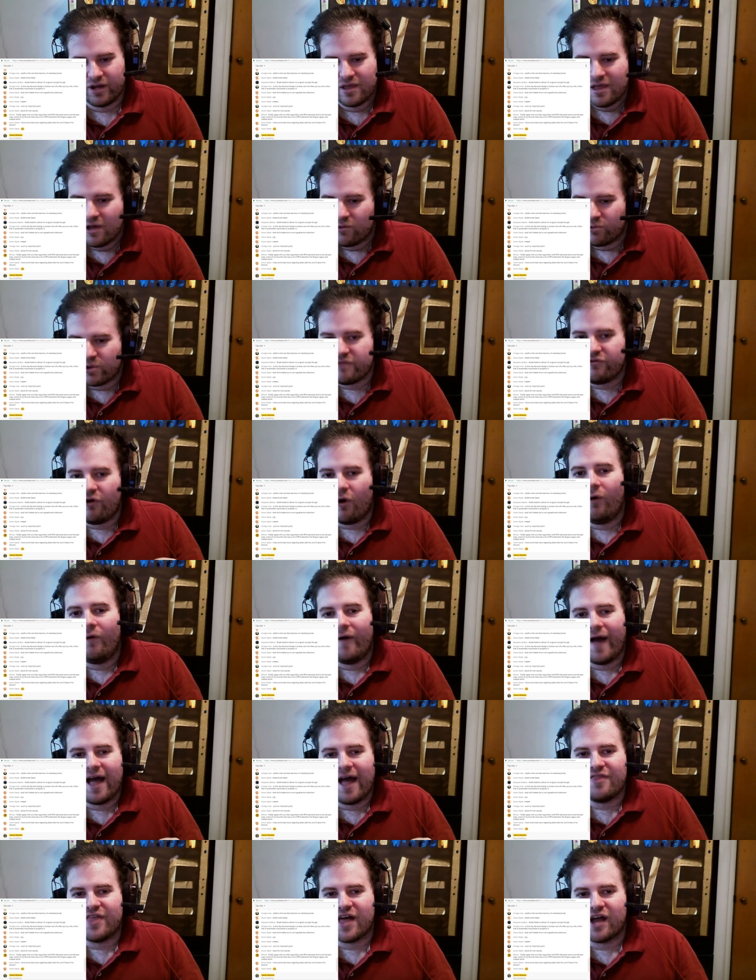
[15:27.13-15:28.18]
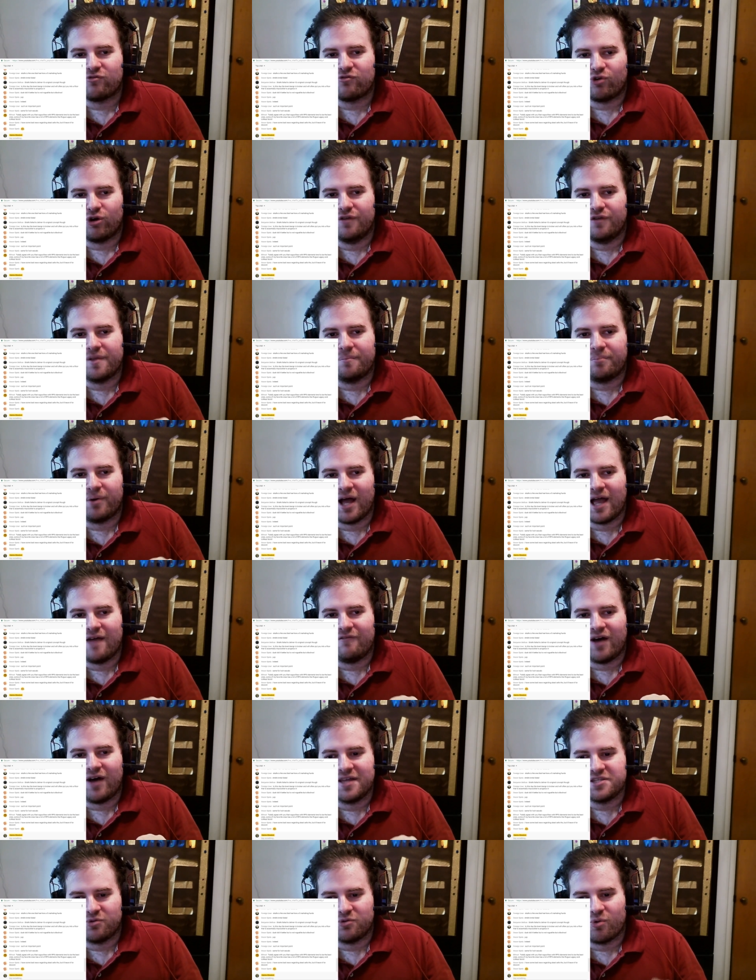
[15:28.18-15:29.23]
We've all had that run, the Binding of
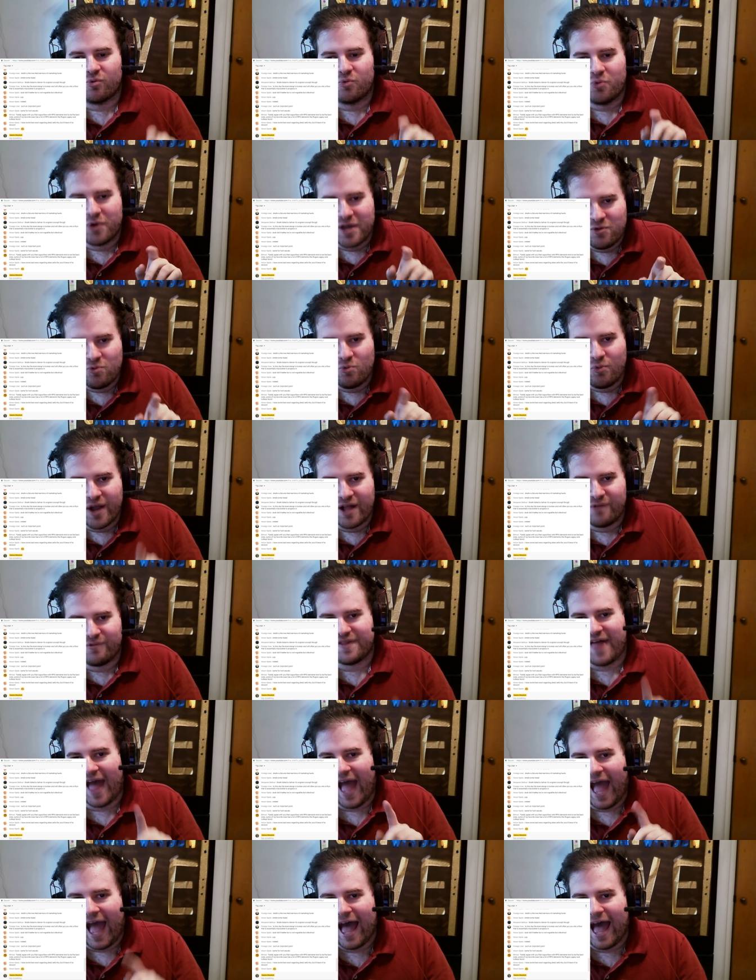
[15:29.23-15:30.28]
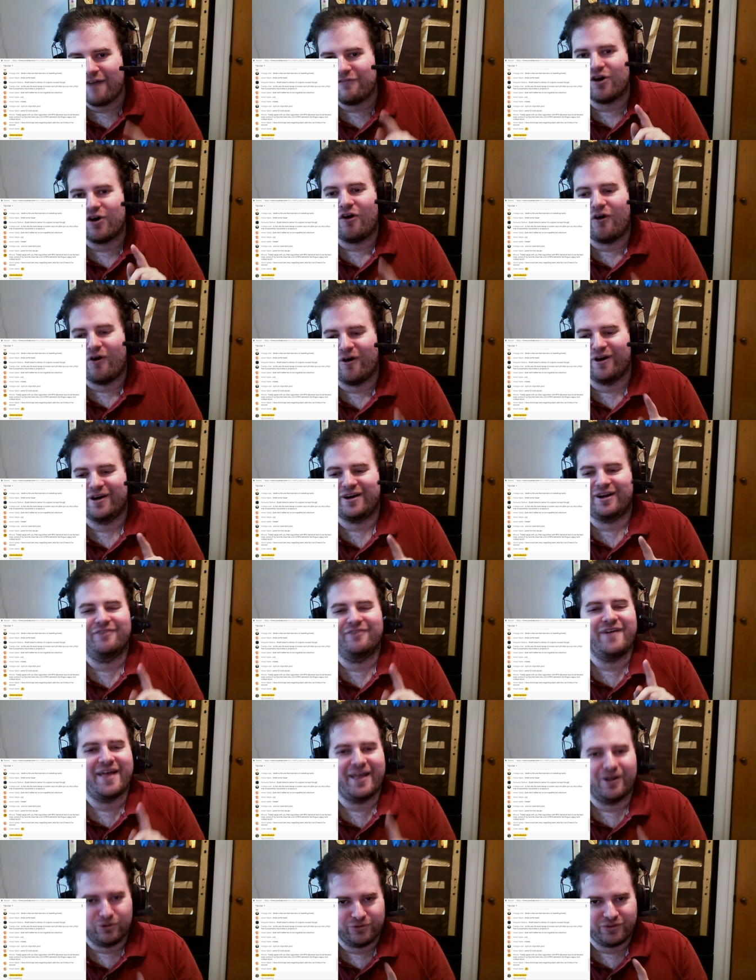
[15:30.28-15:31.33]
Isaac, where we win with half a heart of
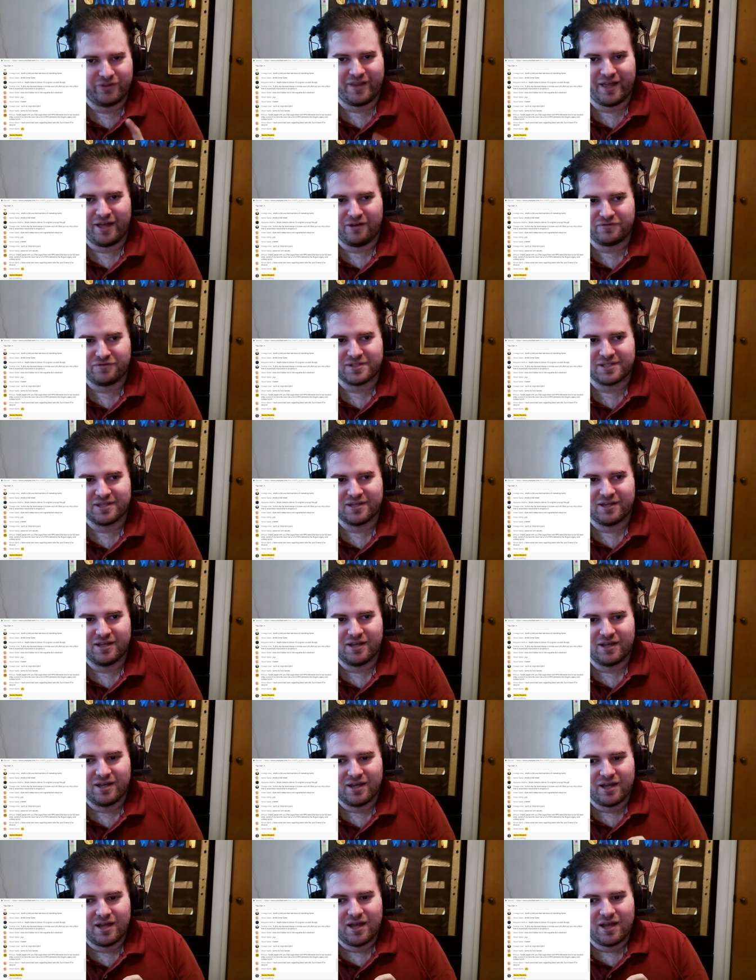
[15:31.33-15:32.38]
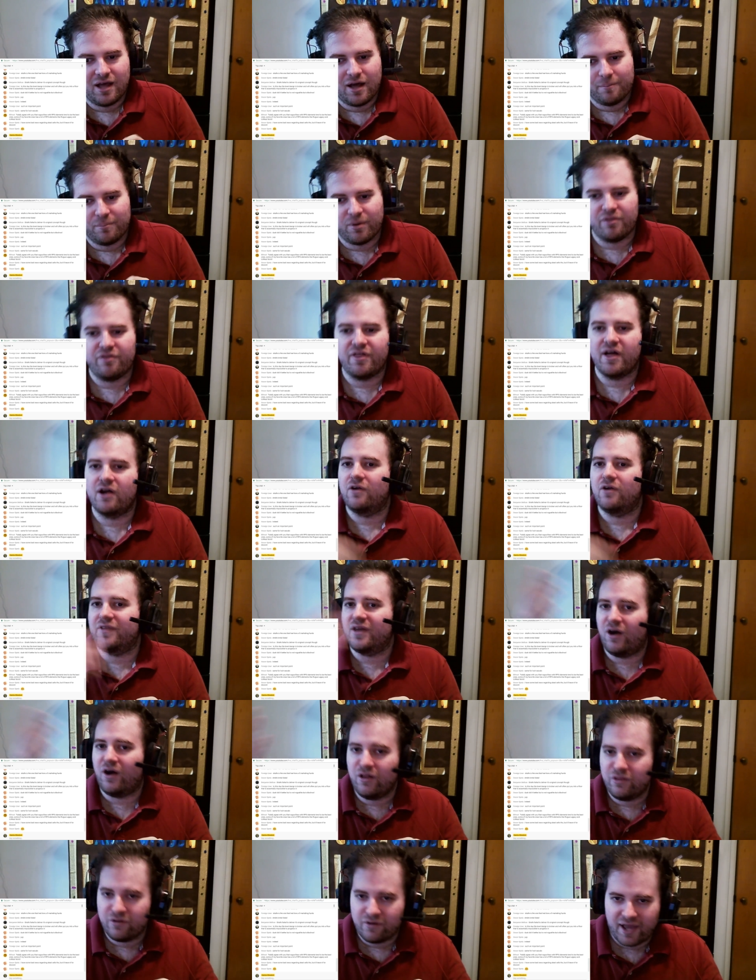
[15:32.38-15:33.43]
health left. But then on the
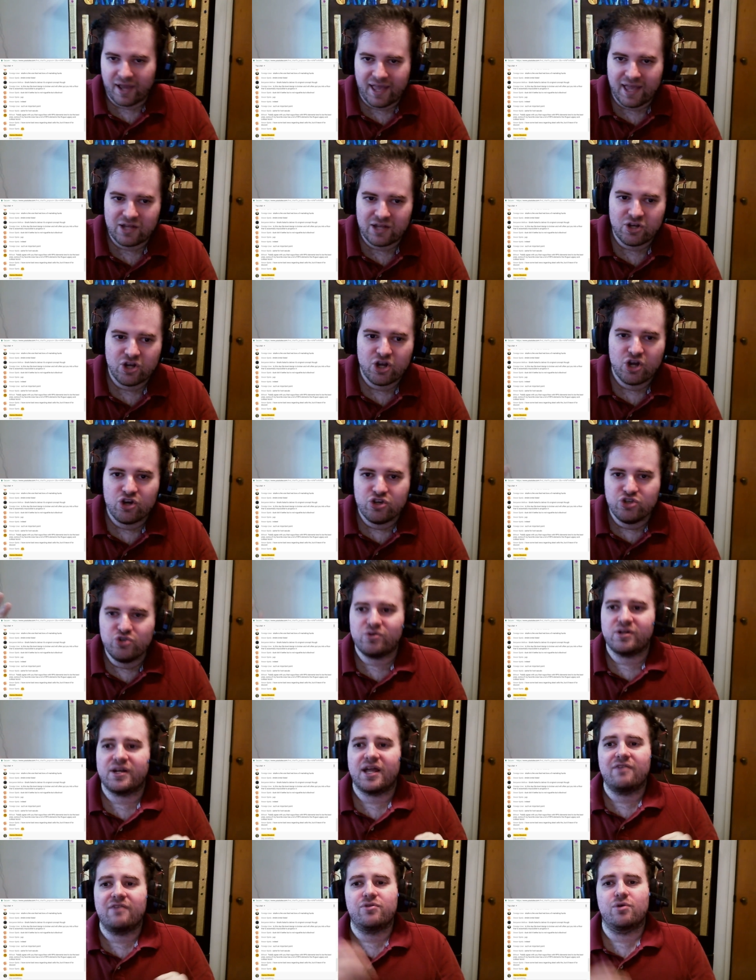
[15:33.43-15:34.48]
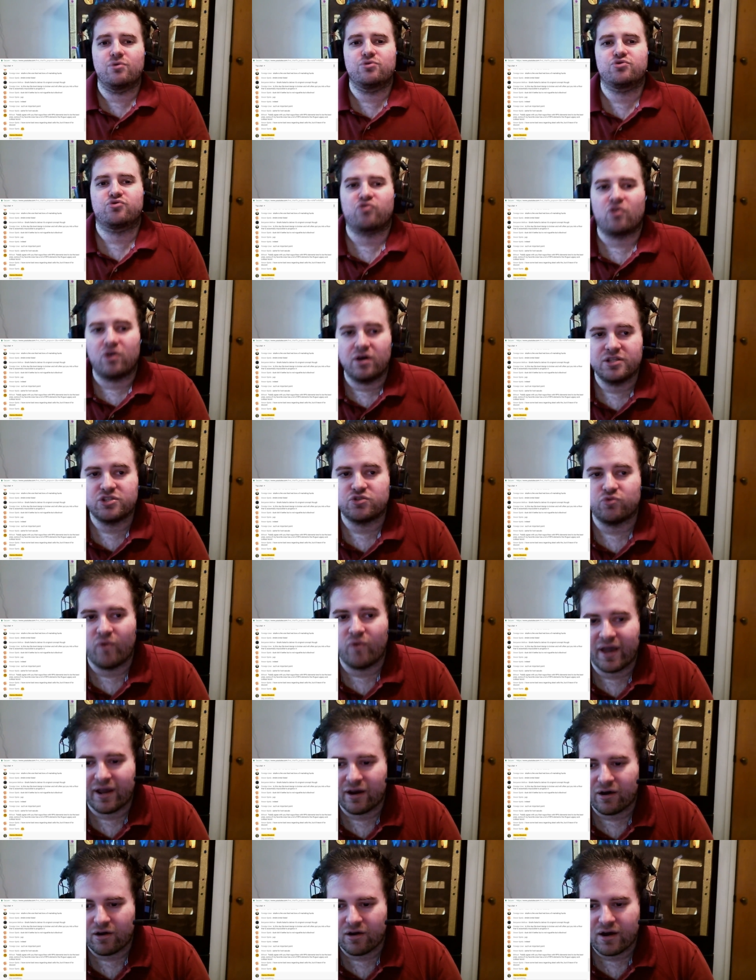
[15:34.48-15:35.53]
other hand, you can have those runs
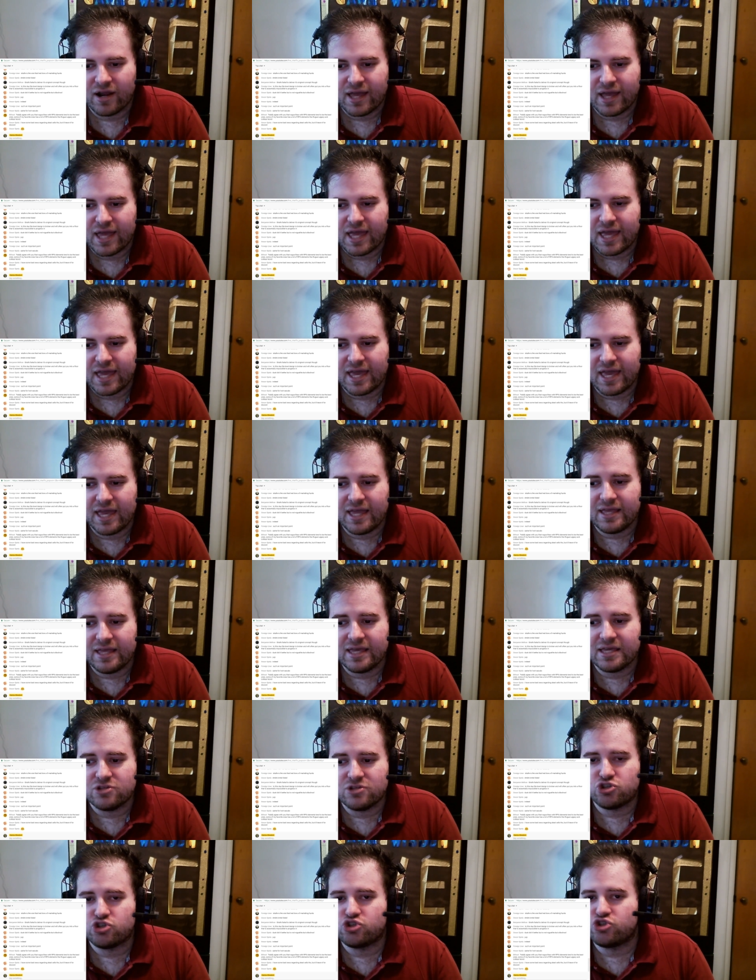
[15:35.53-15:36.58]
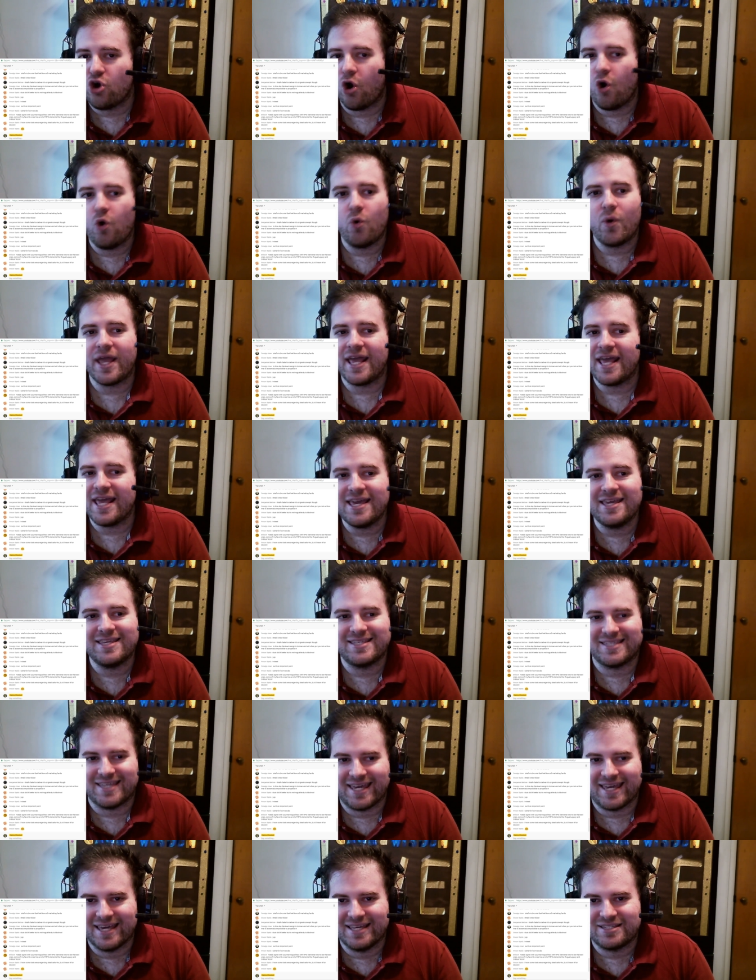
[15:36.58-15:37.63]
where it is so
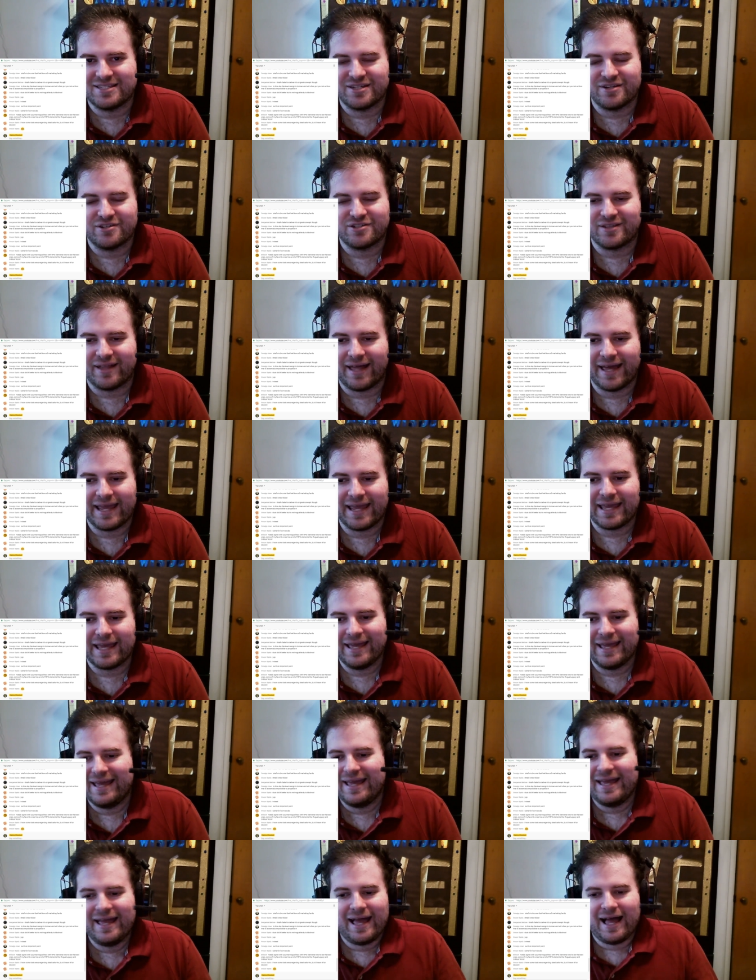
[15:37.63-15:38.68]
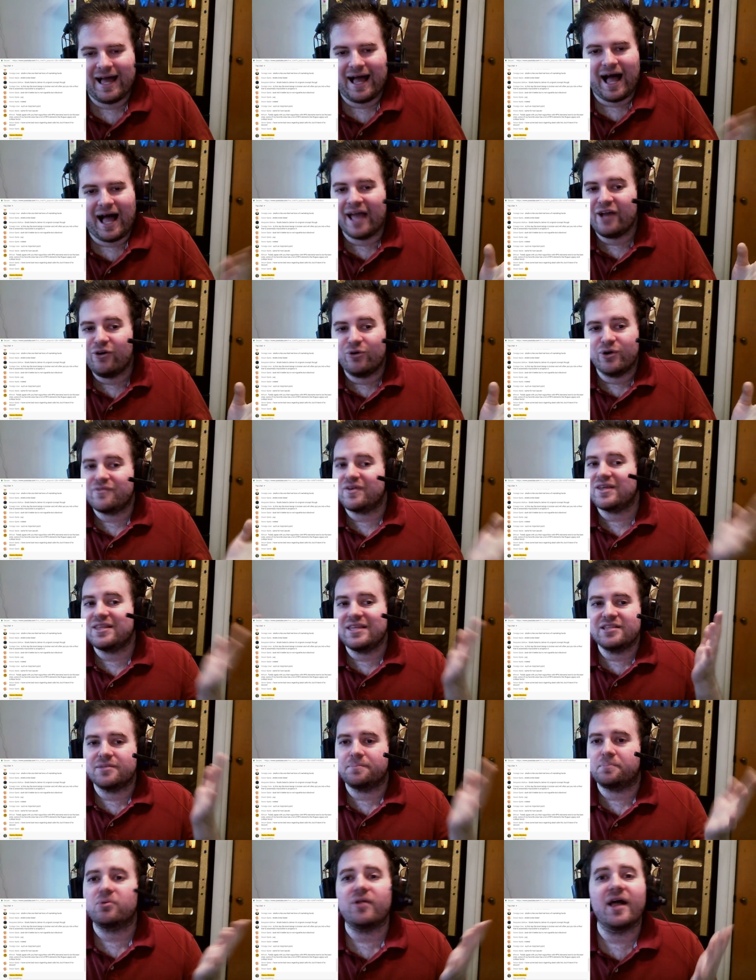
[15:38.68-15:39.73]
easy, it's just like, I don't even need to
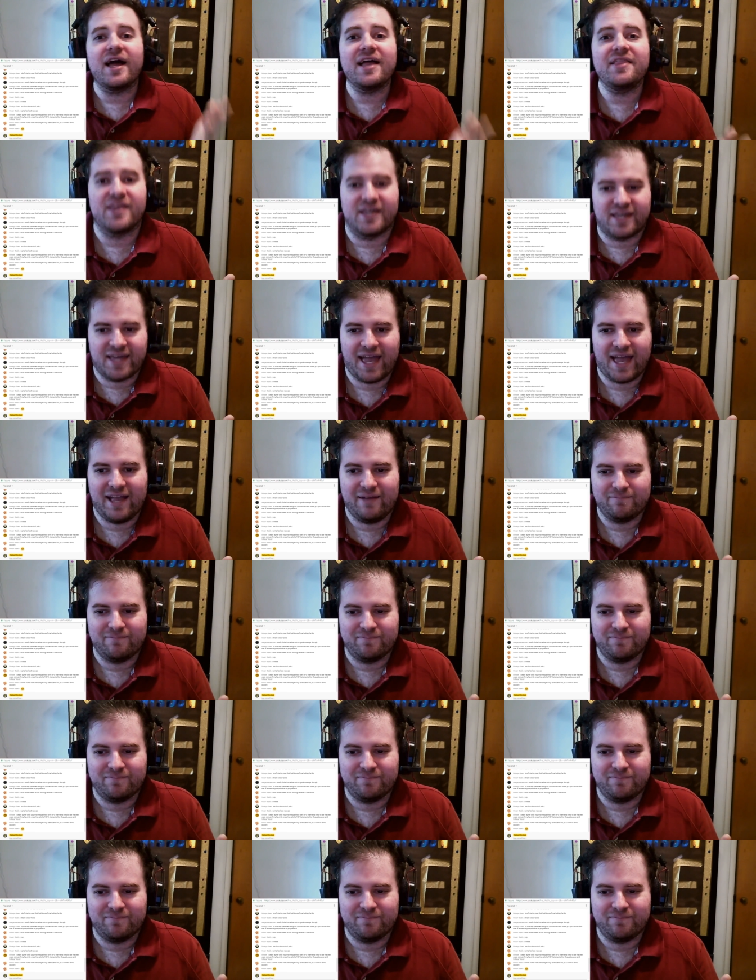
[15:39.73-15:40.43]
play the game.